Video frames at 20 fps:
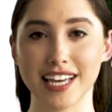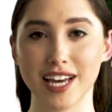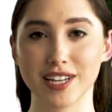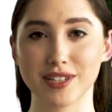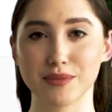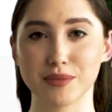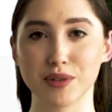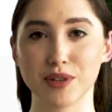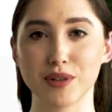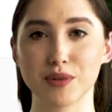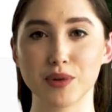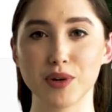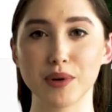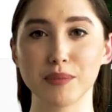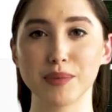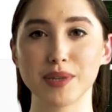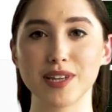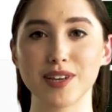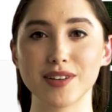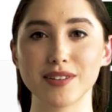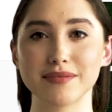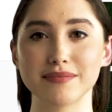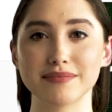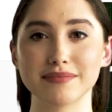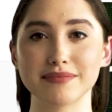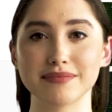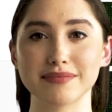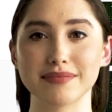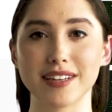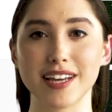dashboard will appear.
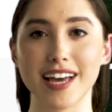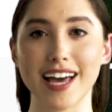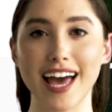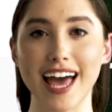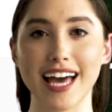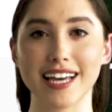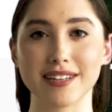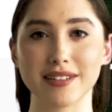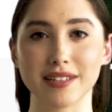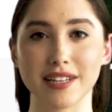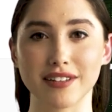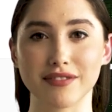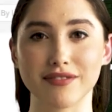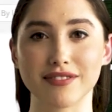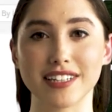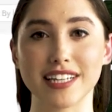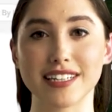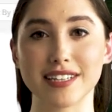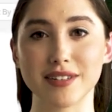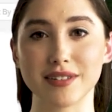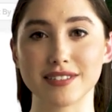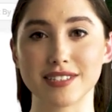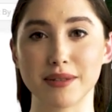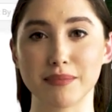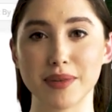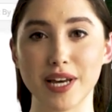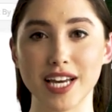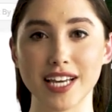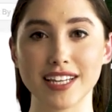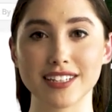As you can see, there is a
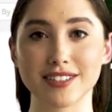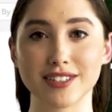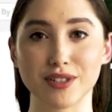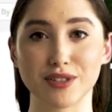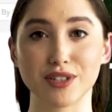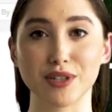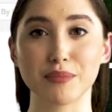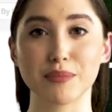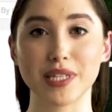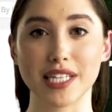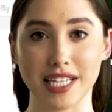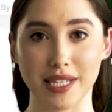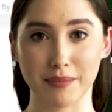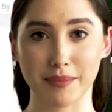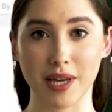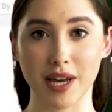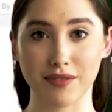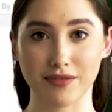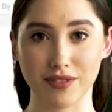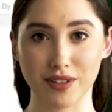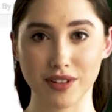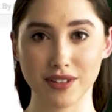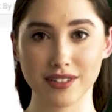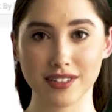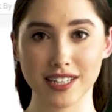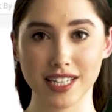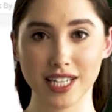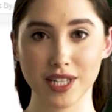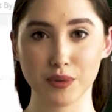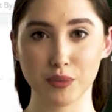lot of social media platforms
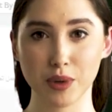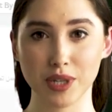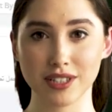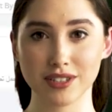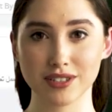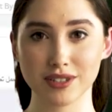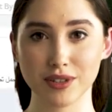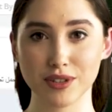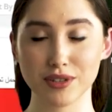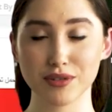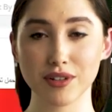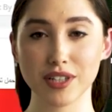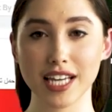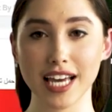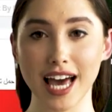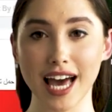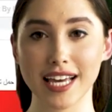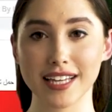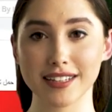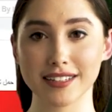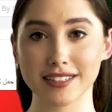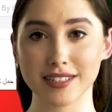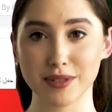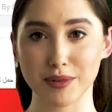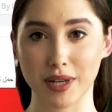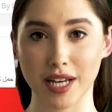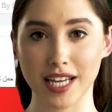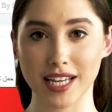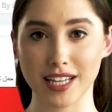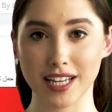that you want to search for the items you
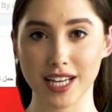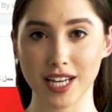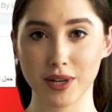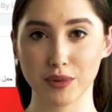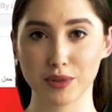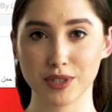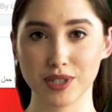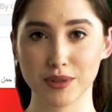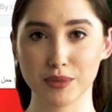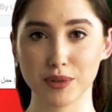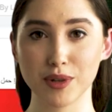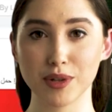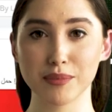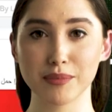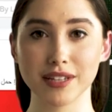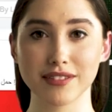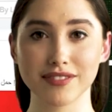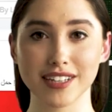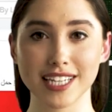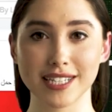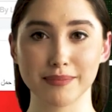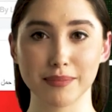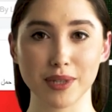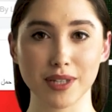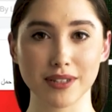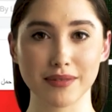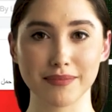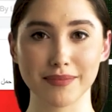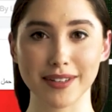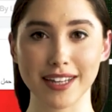like, which appear to be
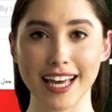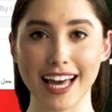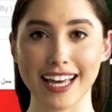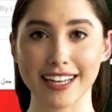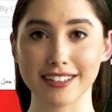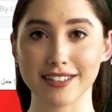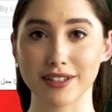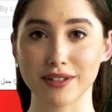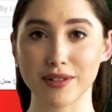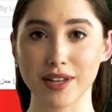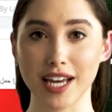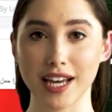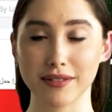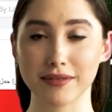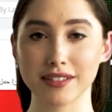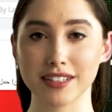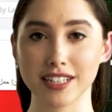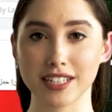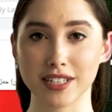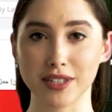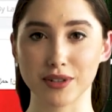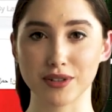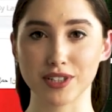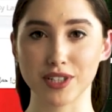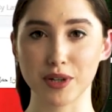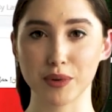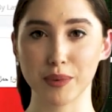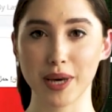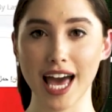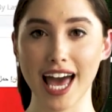Facebook, Instagram,
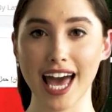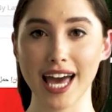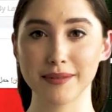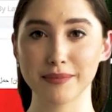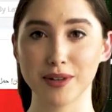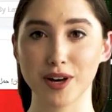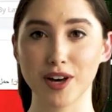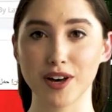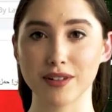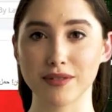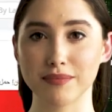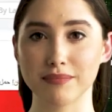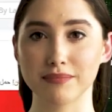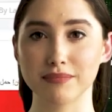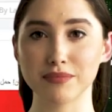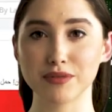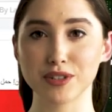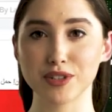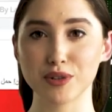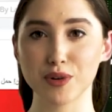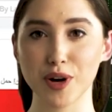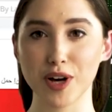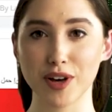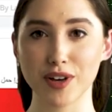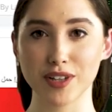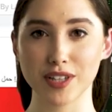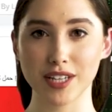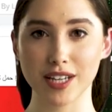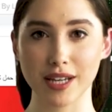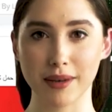YouTube, AdMob,
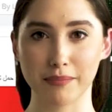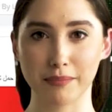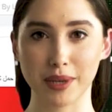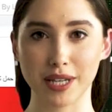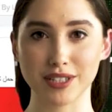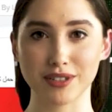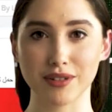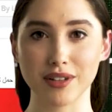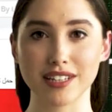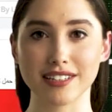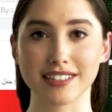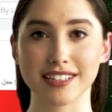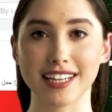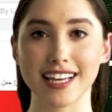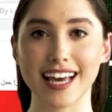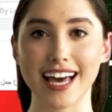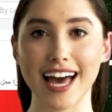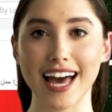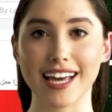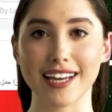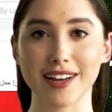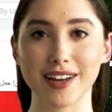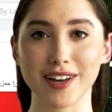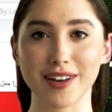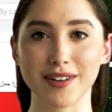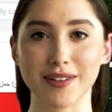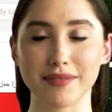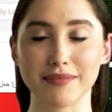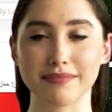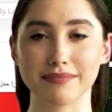Twitter, Pinterest, and
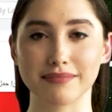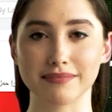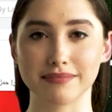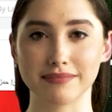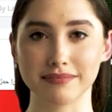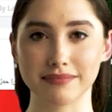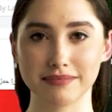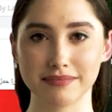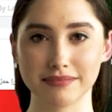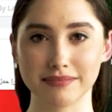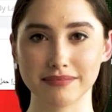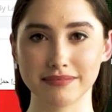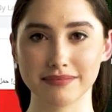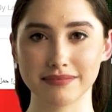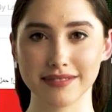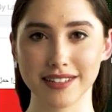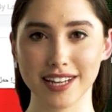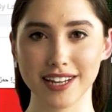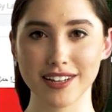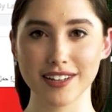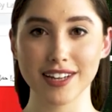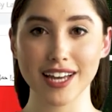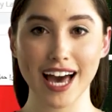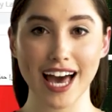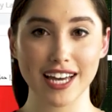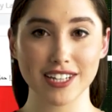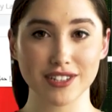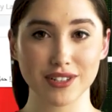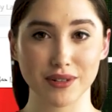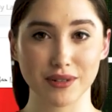Yahoo. Here,
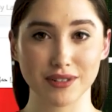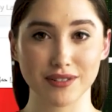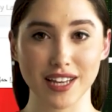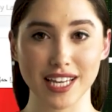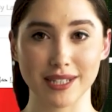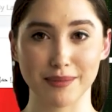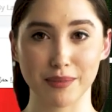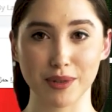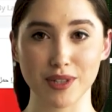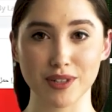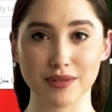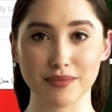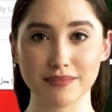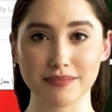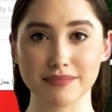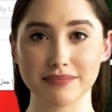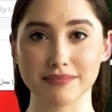I choose Facebook.